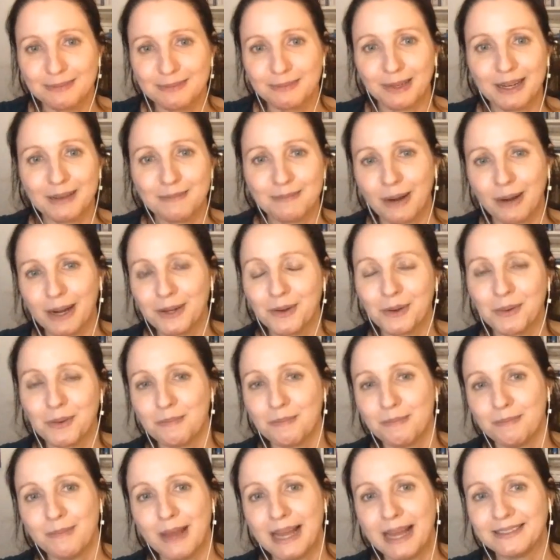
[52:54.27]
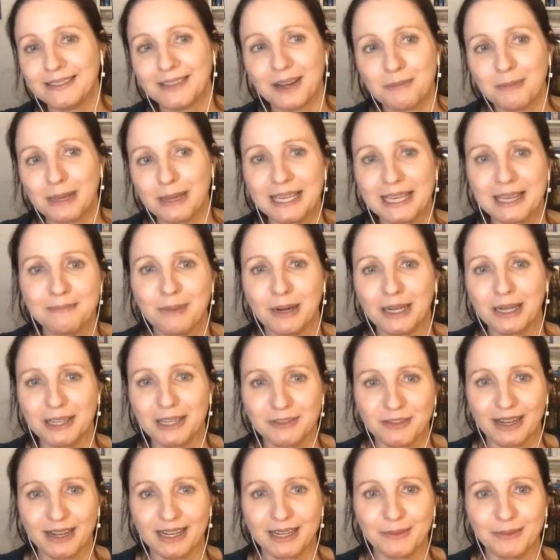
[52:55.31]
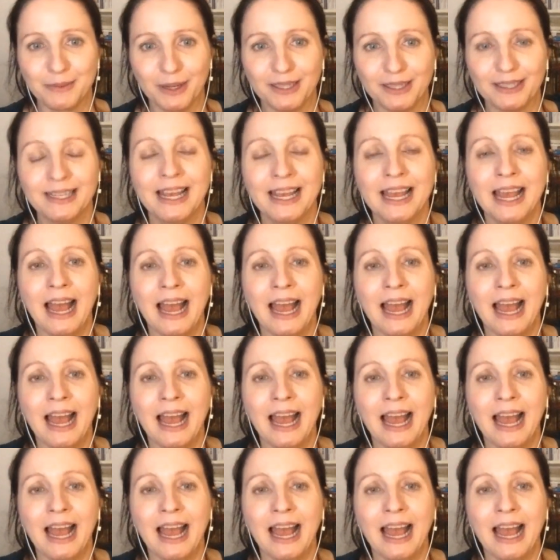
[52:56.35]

but it might not end up making money for anyone.